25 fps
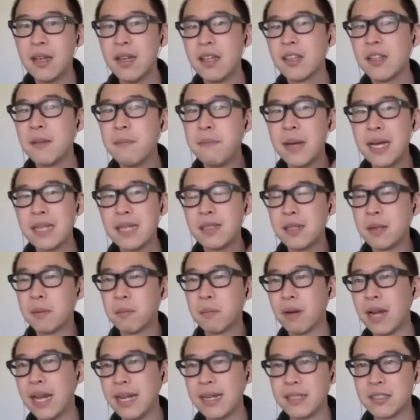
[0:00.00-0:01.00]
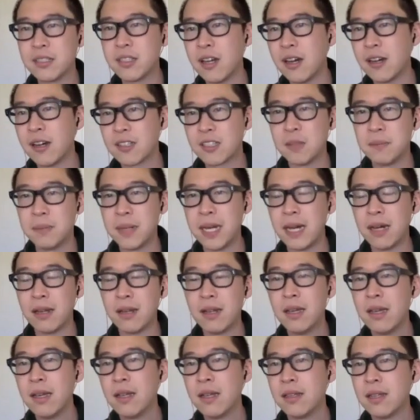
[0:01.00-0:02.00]
The Best and the Brightest talks about
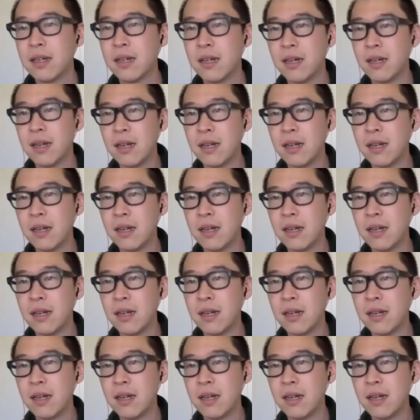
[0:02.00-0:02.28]
the